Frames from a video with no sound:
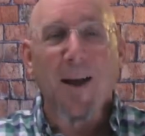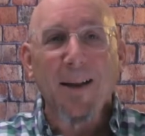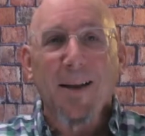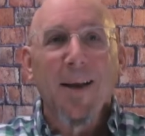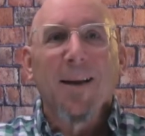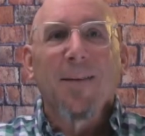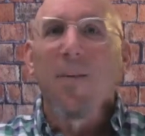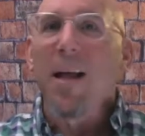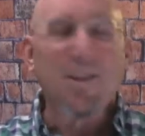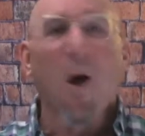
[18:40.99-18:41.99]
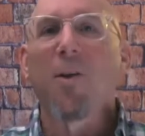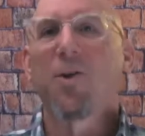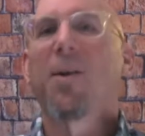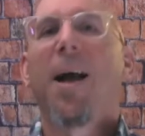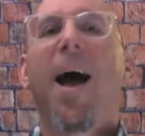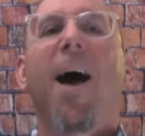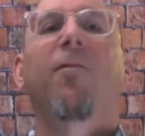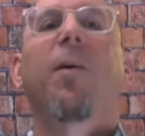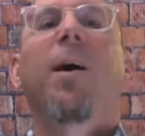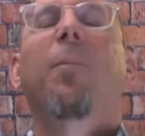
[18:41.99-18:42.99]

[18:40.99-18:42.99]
right, then that's all that you're going to have.